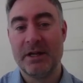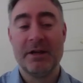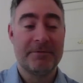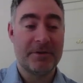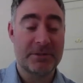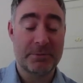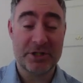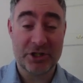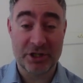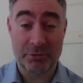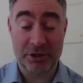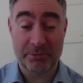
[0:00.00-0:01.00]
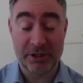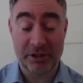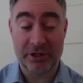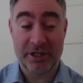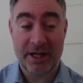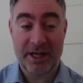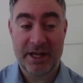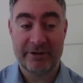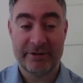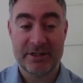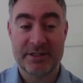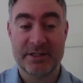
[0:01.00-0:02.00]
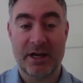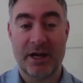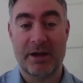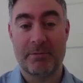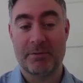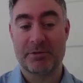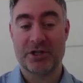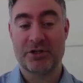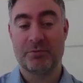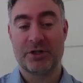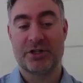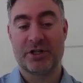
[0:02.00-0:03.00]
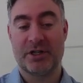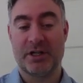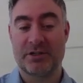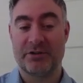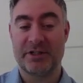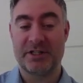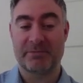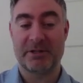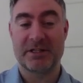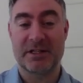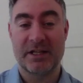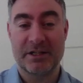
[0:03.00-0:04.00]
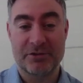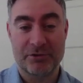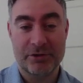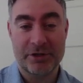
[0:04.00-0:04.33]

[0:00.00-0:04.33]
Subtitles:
First position that we're going to be looking at here is a position which has already been declared a draw.